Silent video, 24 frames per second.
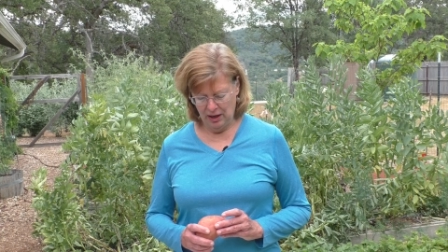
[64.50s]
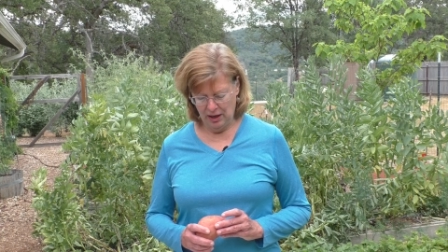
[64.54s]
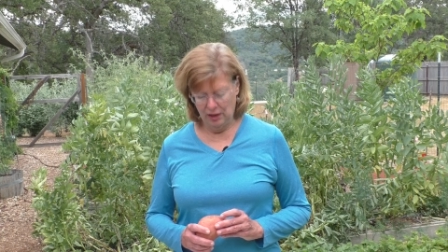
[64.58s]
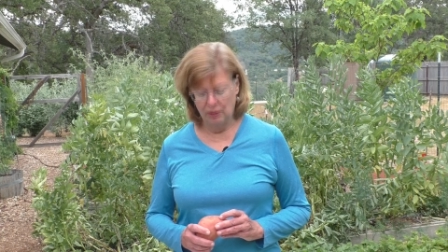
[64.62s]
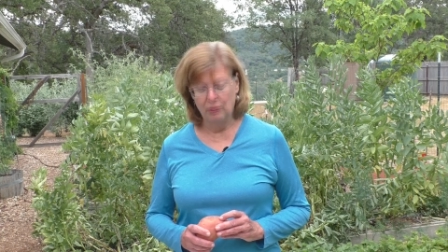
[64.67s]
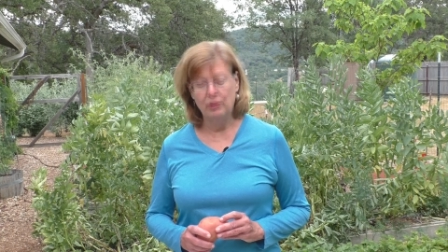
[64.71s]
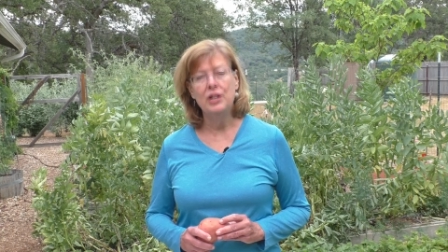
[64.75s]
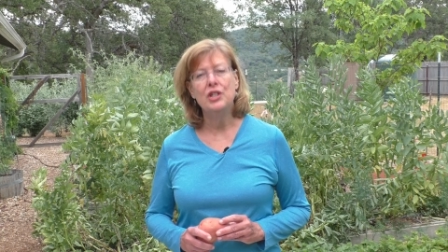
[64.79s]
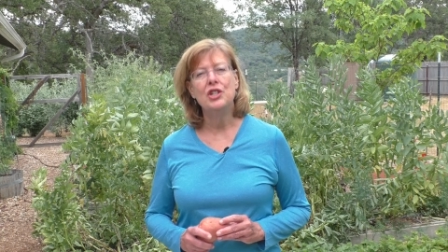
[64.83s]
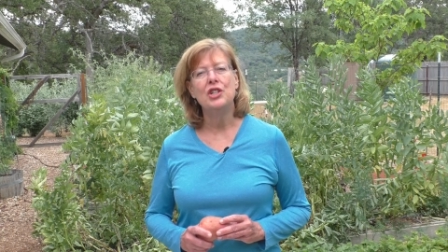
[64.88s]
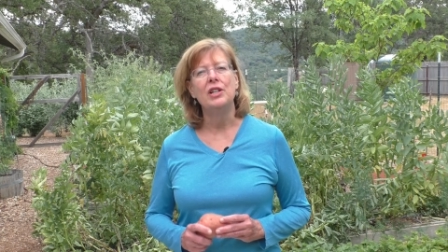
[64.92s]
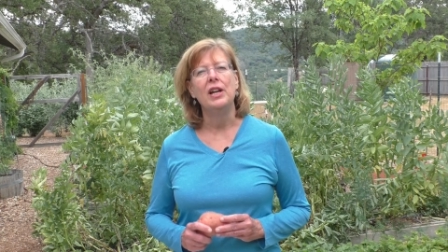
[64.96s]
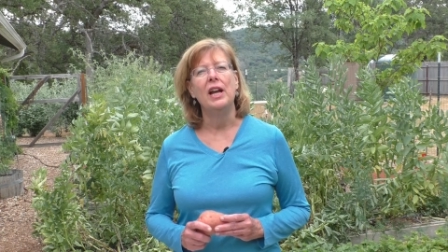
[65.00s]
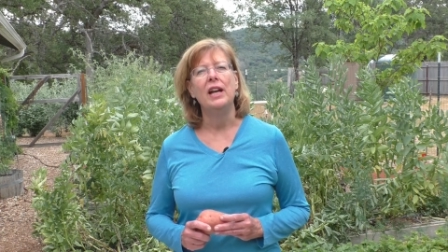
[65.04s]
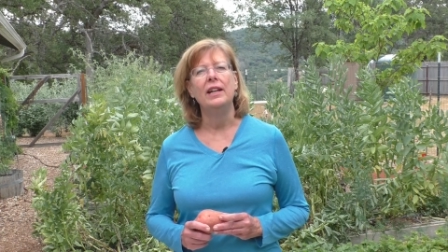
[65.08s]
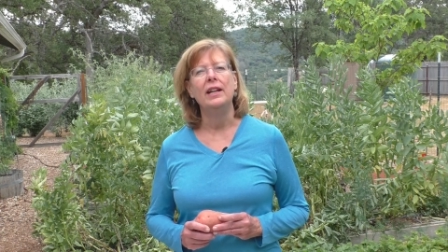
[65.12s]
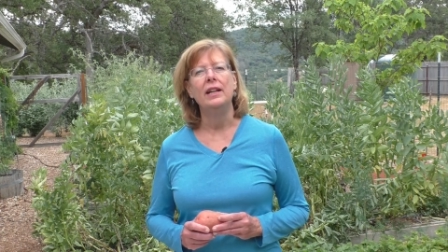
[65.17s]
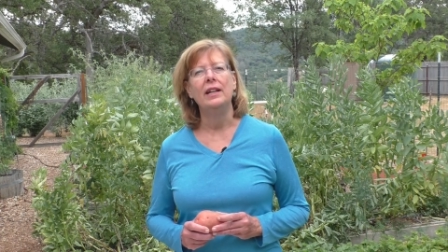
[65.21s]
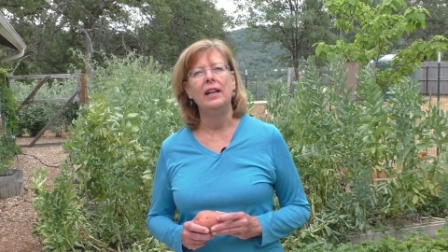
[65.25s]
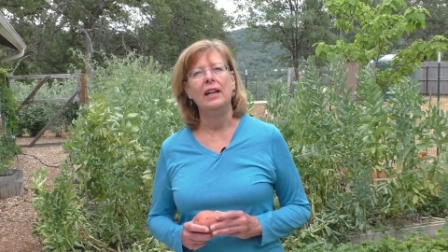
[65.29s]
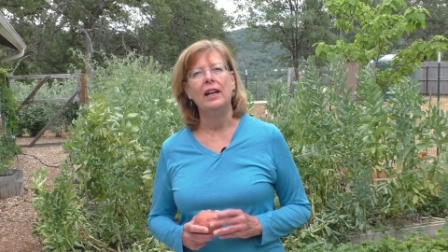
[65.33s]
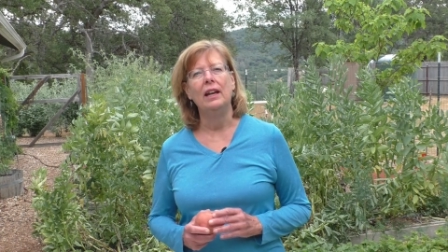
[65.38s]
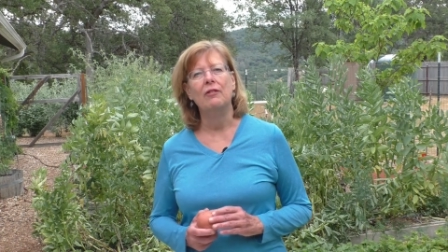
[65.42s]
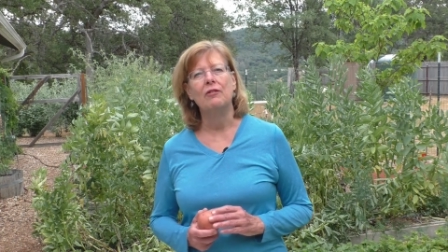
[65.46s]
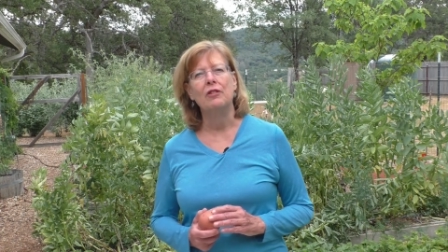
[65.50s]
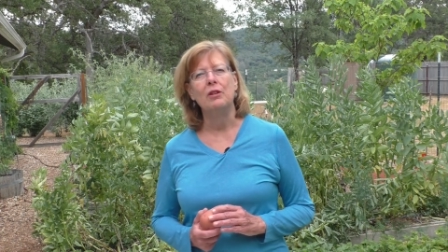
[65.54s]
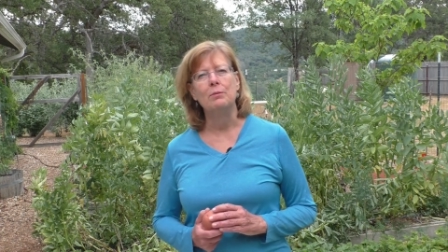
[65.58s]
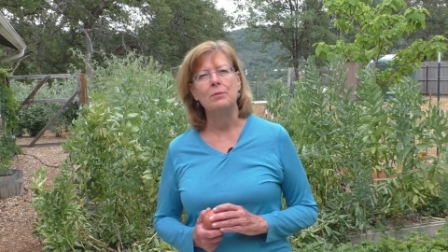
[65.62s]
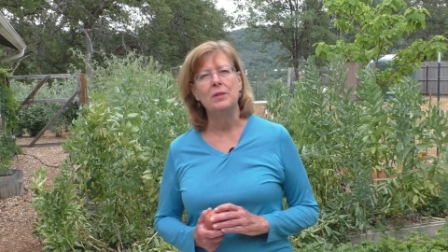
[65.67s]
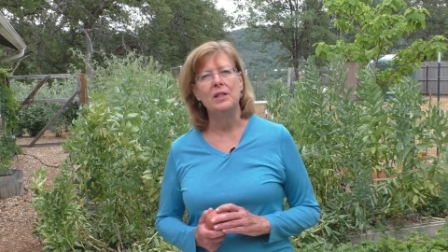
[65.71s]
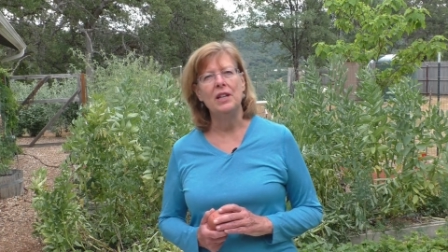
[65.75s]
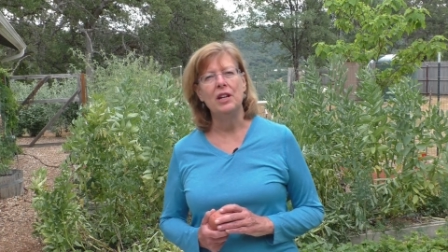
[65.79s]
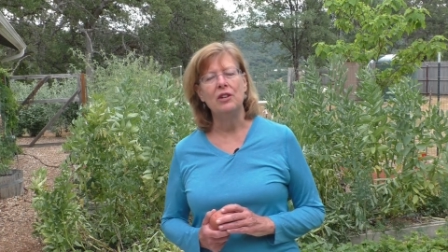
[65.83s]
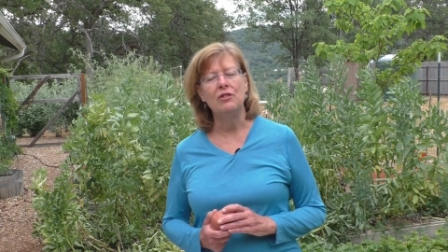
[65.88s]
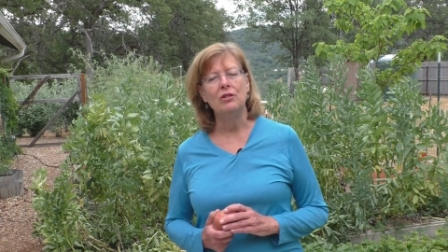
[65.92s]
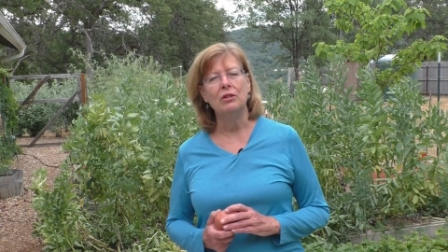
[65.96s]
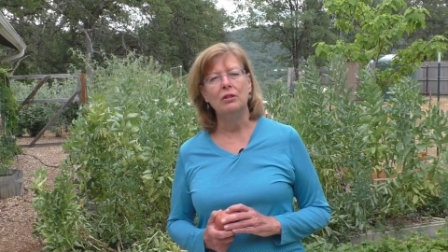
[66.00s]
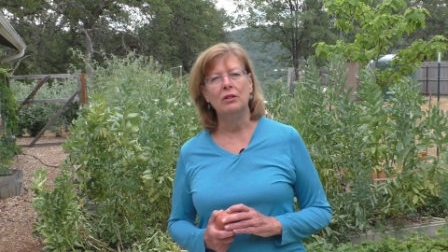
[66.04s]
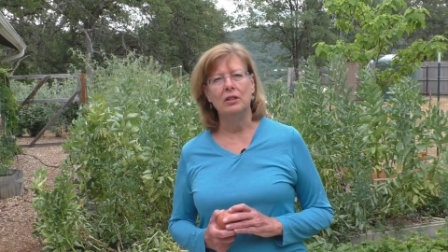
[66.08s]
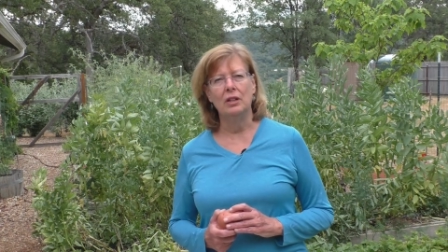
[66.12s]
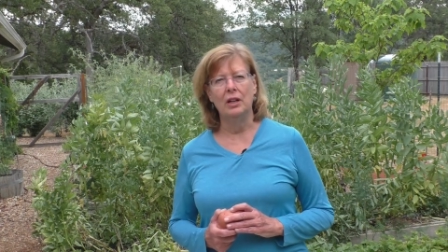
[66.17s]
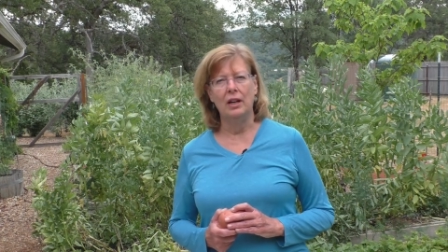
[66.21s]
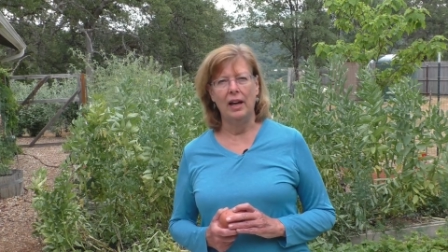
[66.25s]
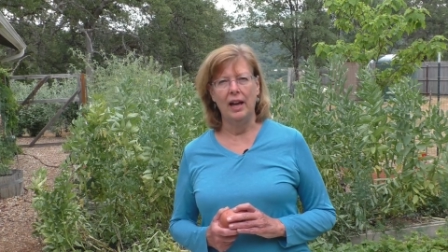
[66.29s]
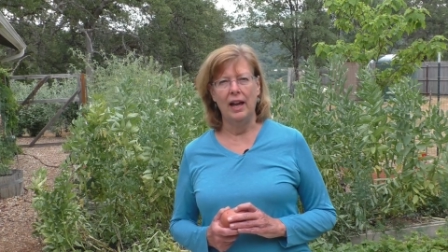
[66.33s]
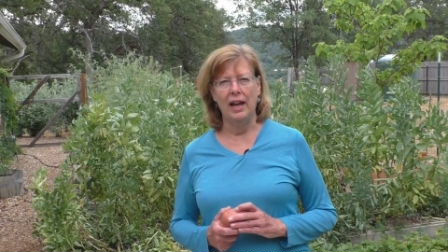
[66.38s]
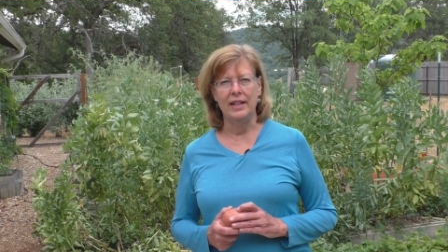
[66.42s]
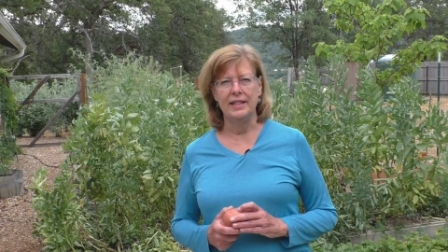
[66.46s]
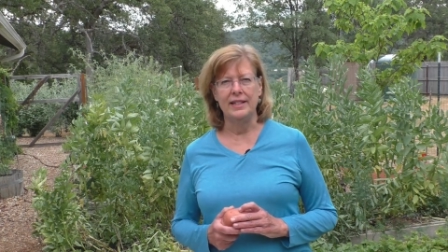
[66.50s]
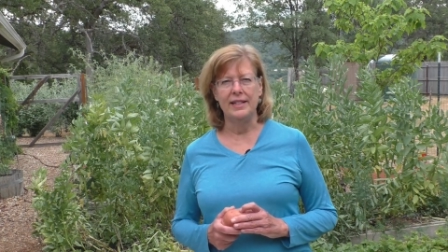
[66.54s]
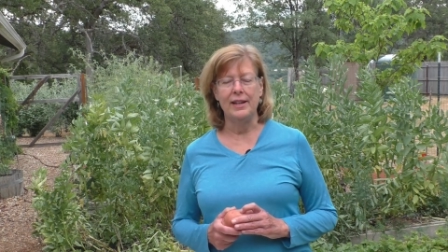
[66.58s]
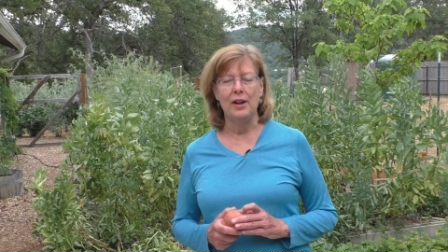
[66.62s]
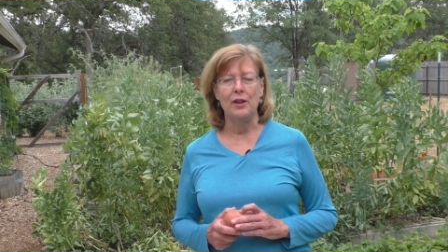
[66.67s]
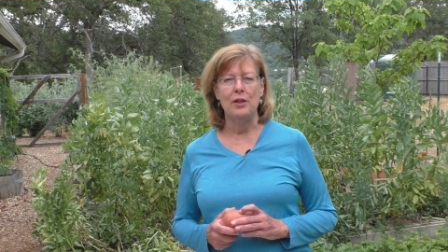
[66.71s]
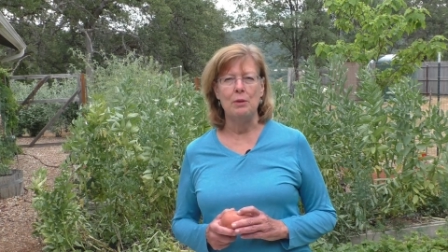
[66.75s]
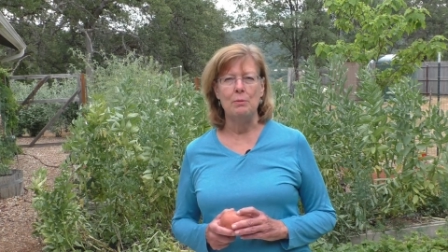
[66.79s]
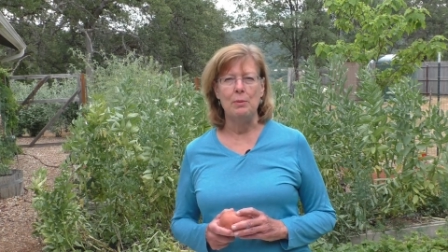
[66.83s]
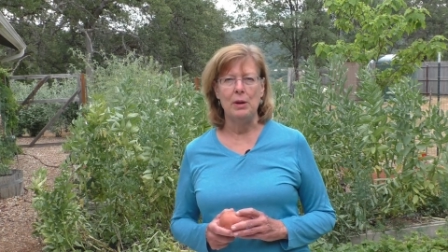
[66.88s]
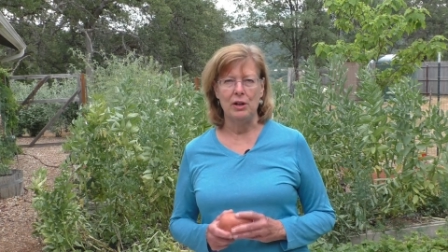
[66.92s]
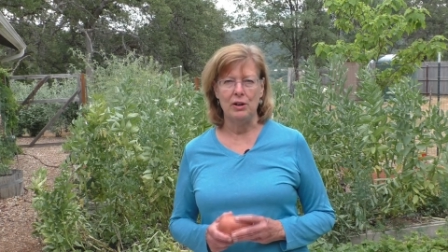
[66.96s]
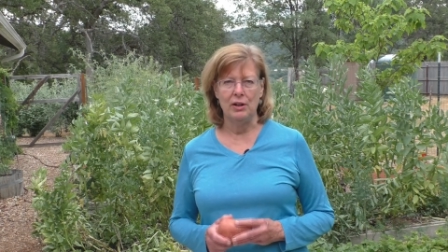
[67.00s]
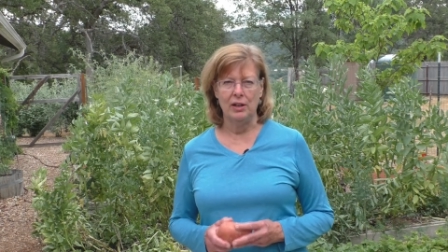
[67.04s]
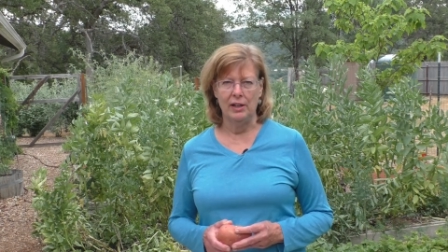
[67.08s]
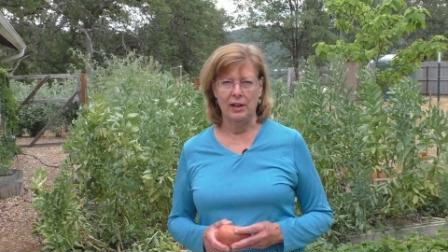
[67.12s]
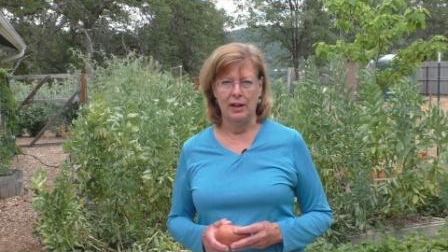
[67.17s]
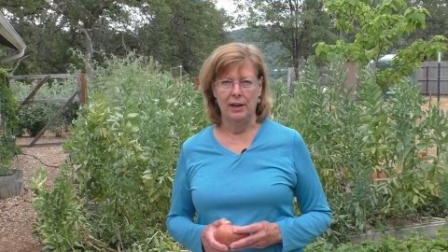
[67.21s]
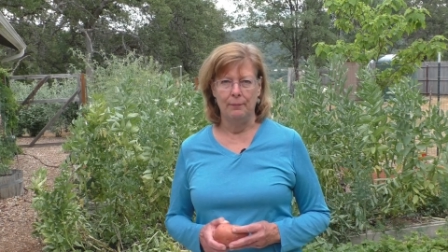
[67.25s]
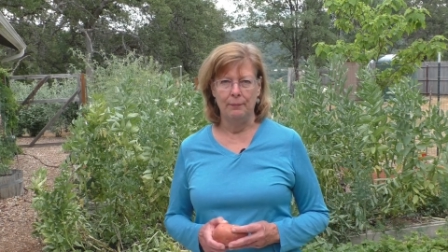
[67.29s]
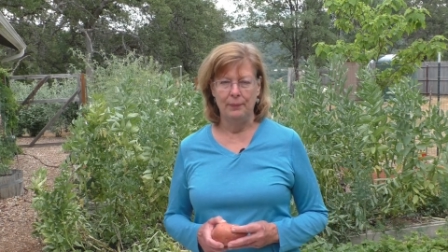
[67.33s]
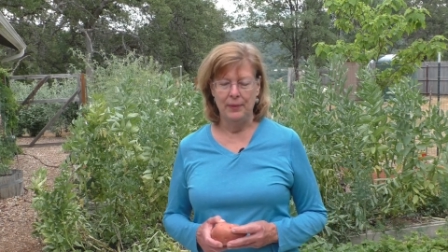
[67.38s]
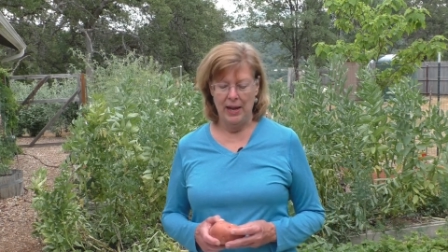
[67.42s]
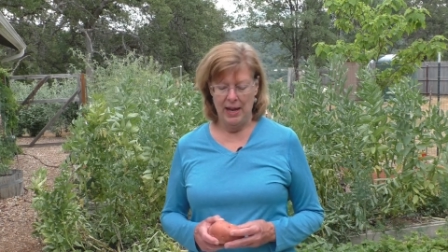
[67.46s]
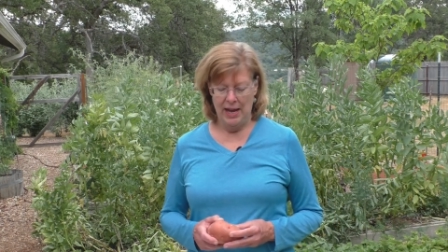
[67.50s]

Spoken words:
originated from Central and South America.